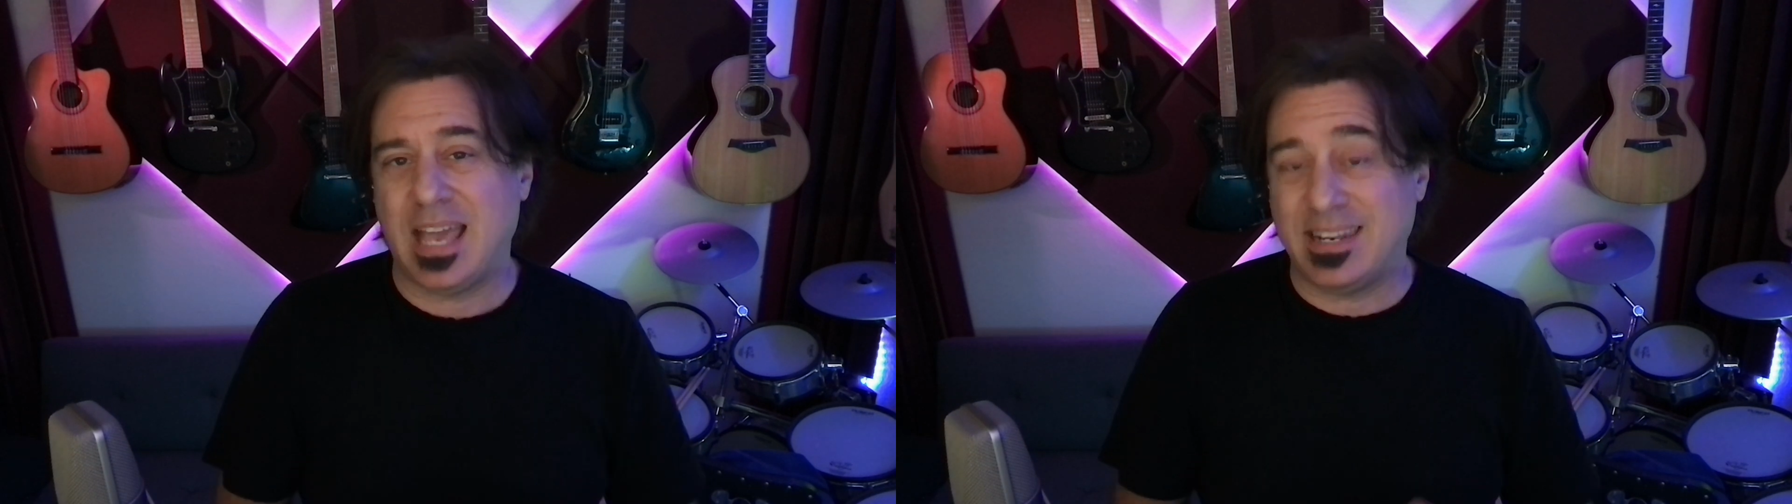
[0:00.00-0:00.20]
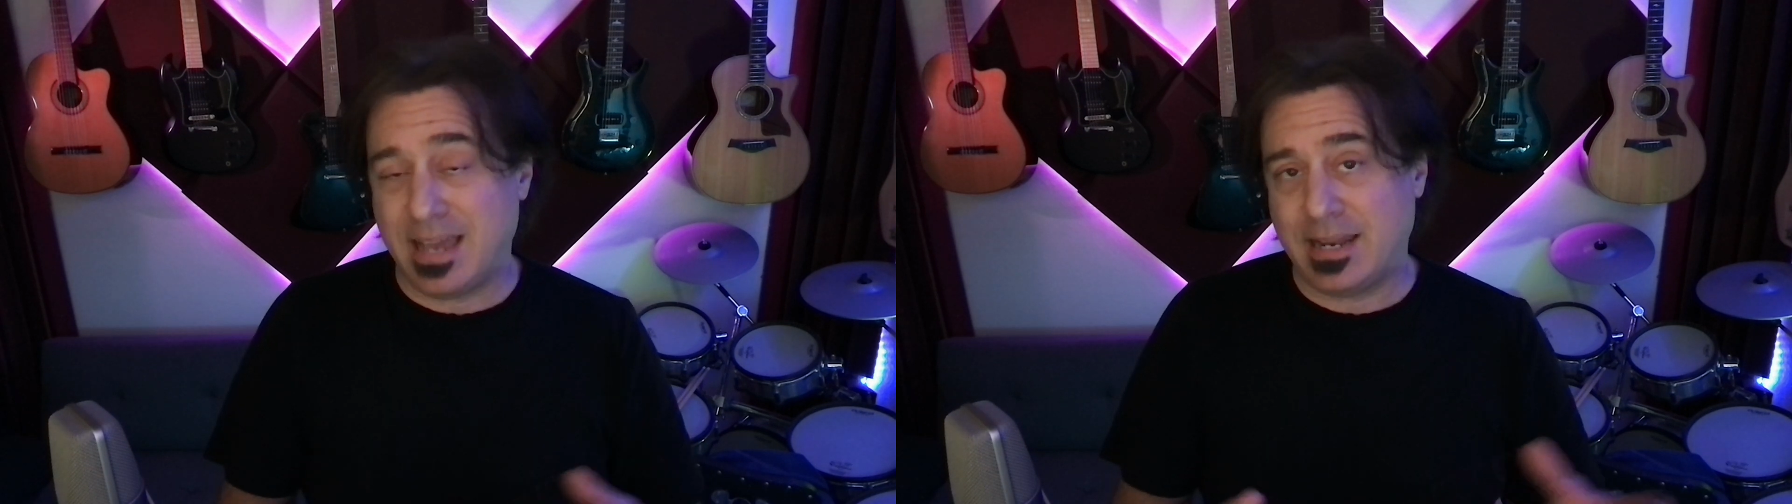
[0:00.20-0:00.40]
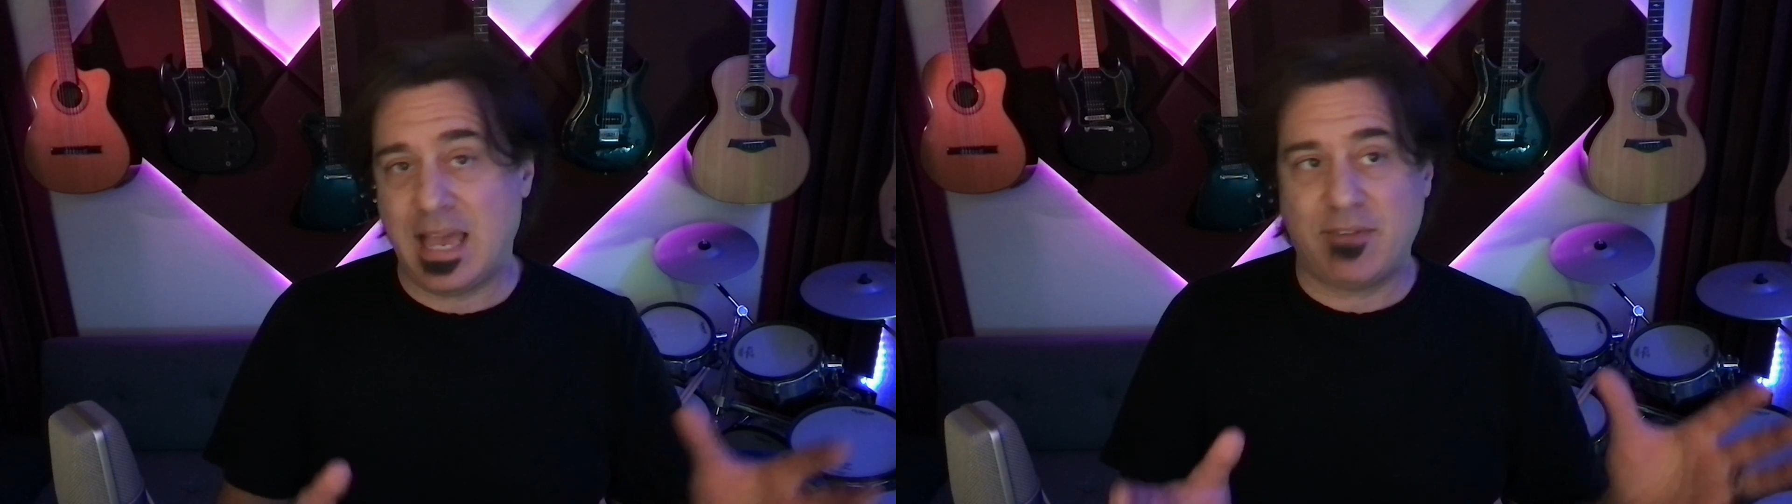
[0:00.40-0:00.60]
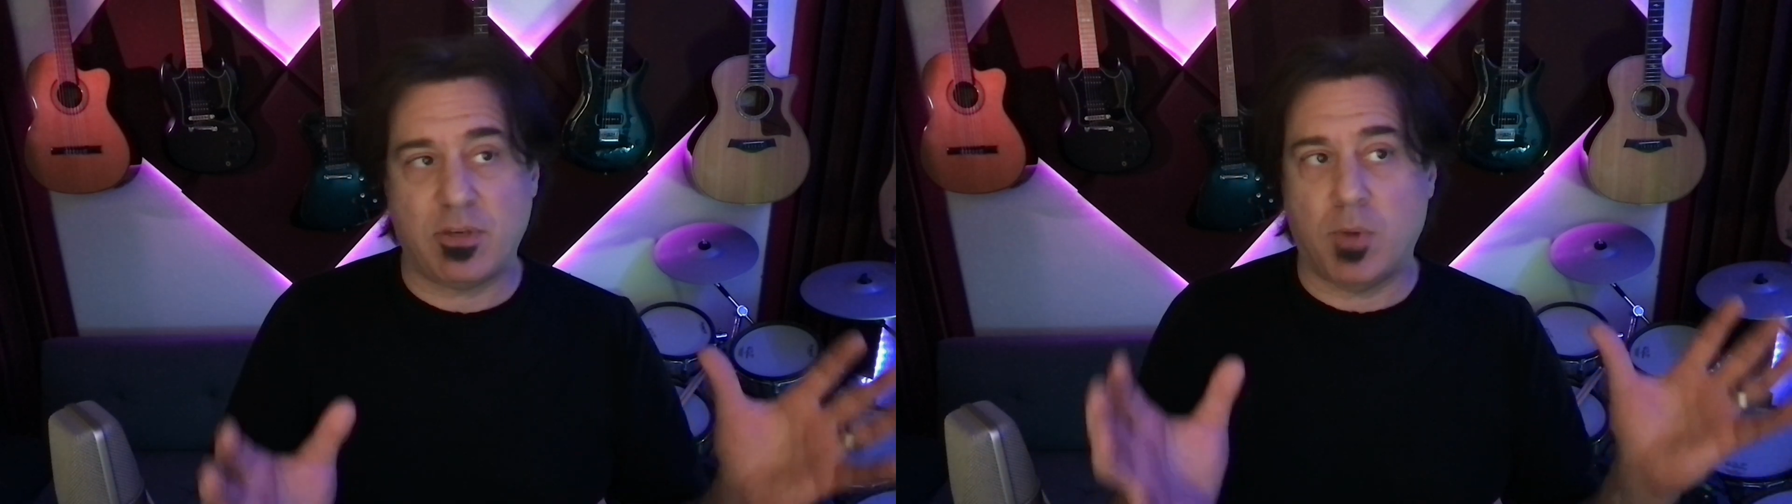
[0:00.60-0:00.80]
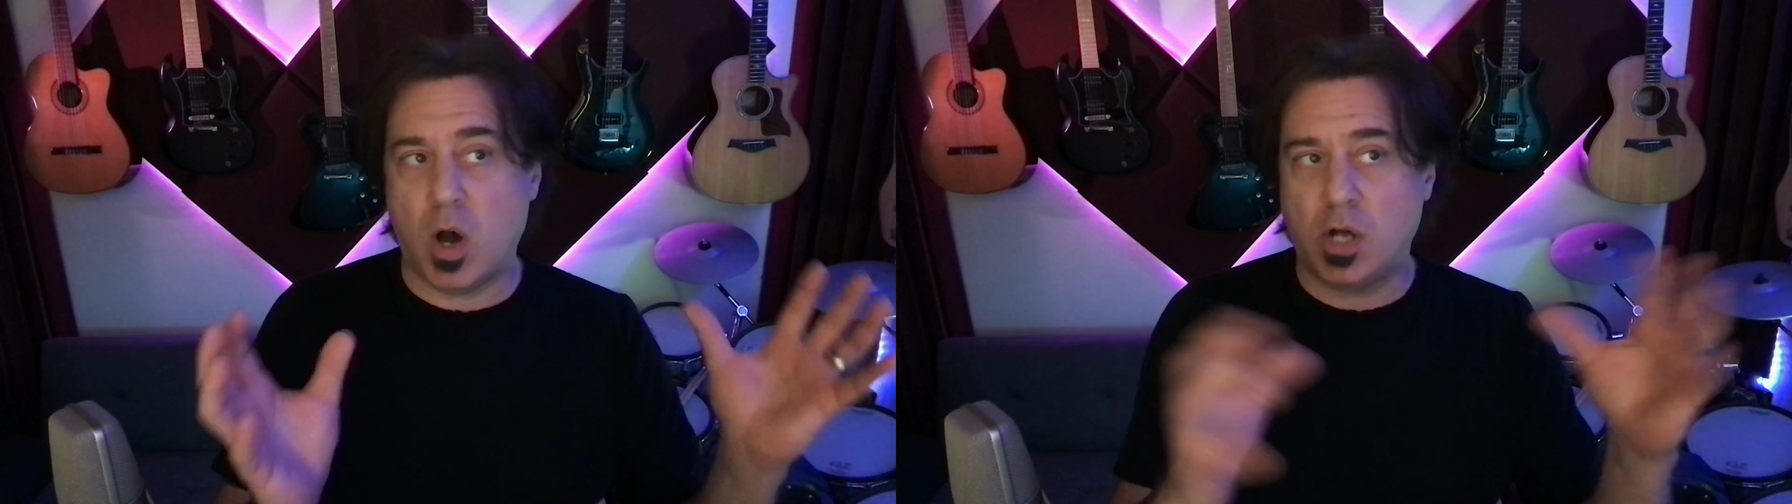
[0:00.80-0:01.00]
and not have
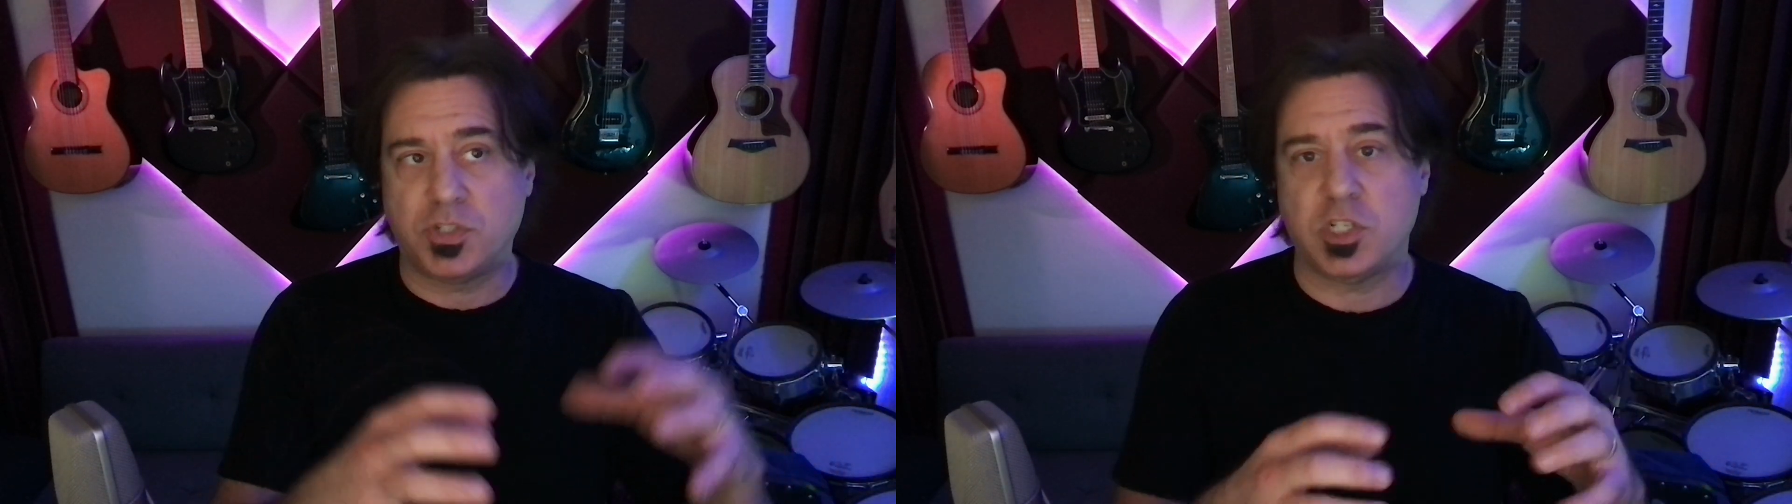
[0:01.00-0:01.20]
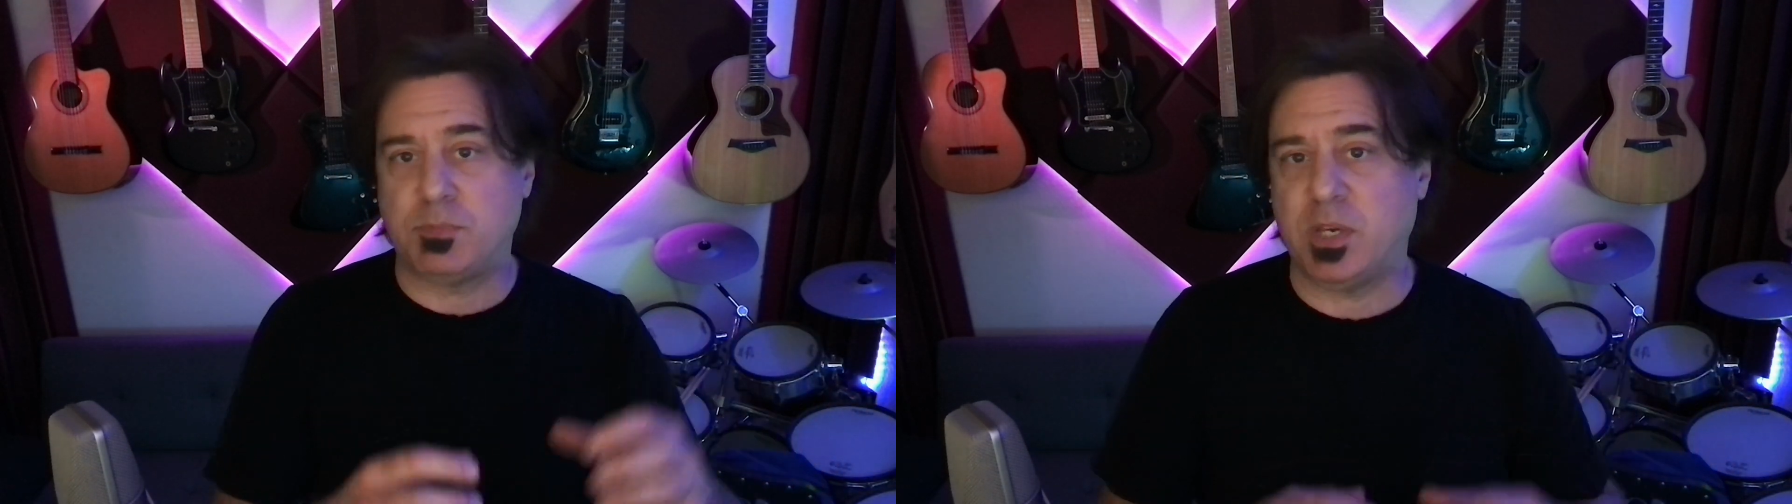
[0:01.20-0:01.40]
them all just